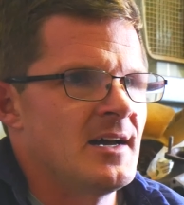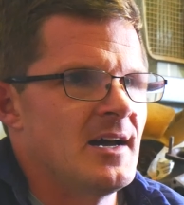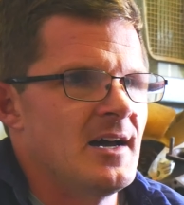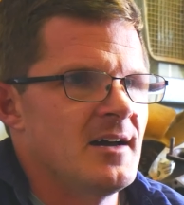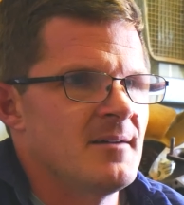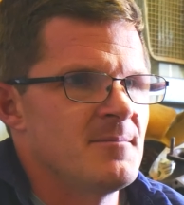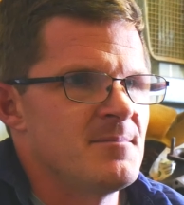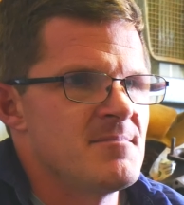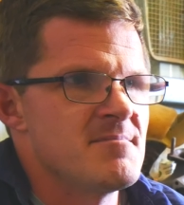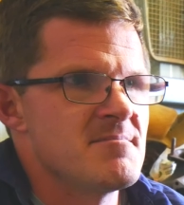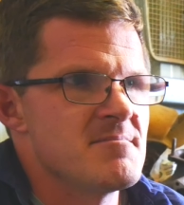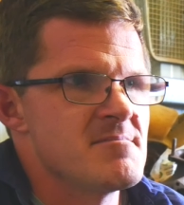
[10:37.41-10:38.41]

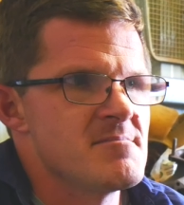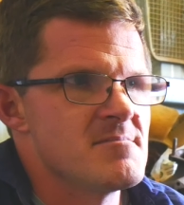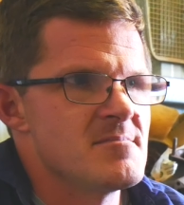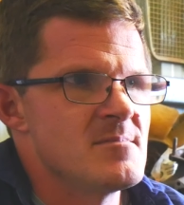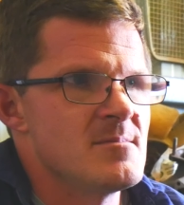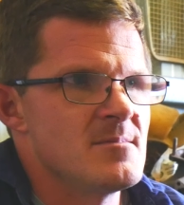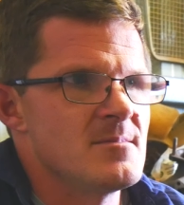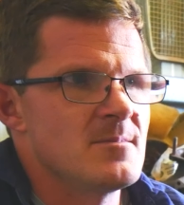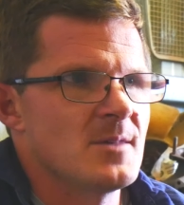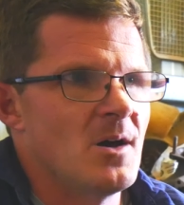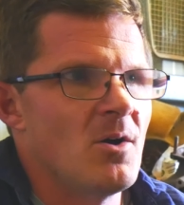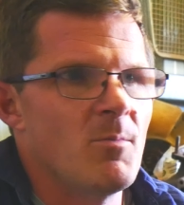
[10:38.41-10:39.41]

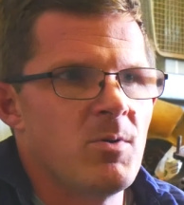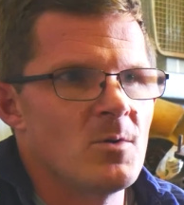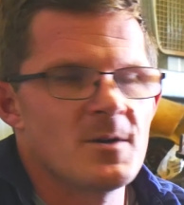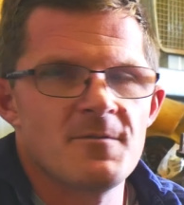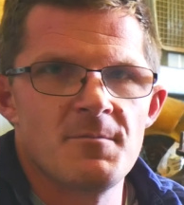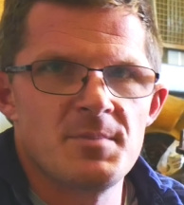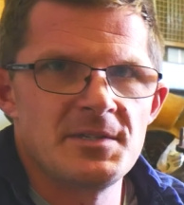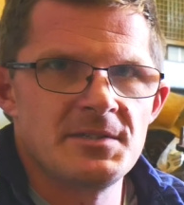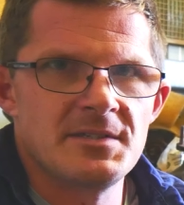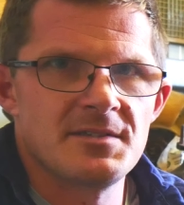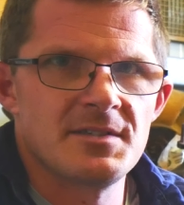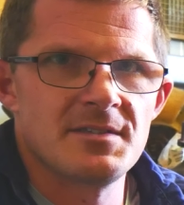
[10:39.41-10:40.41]
the whole point of a
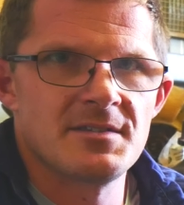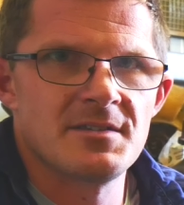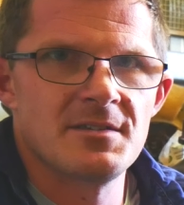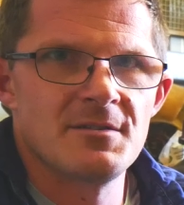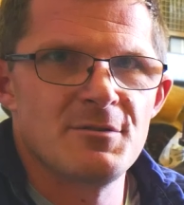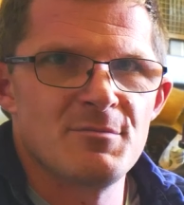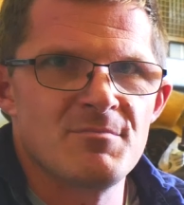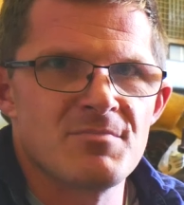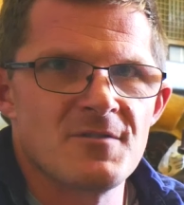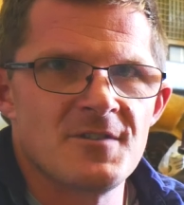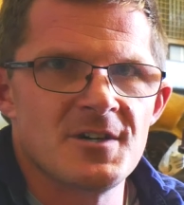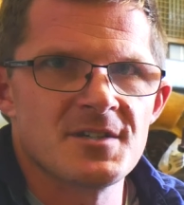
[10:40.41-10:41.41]
business is to
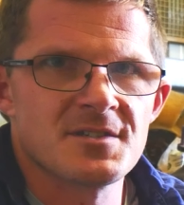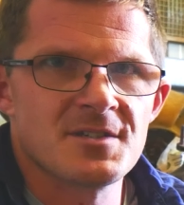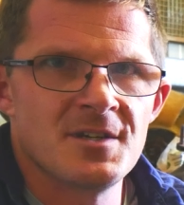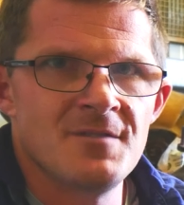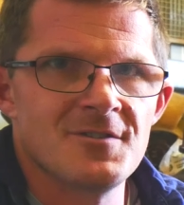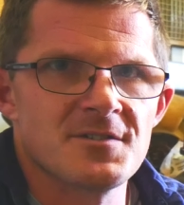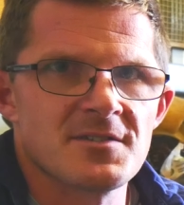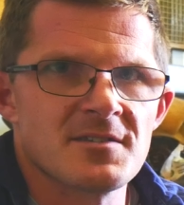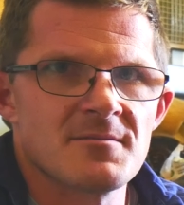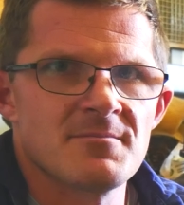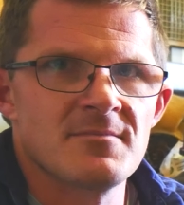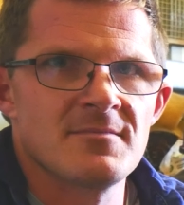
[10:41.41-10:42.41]
provide a service.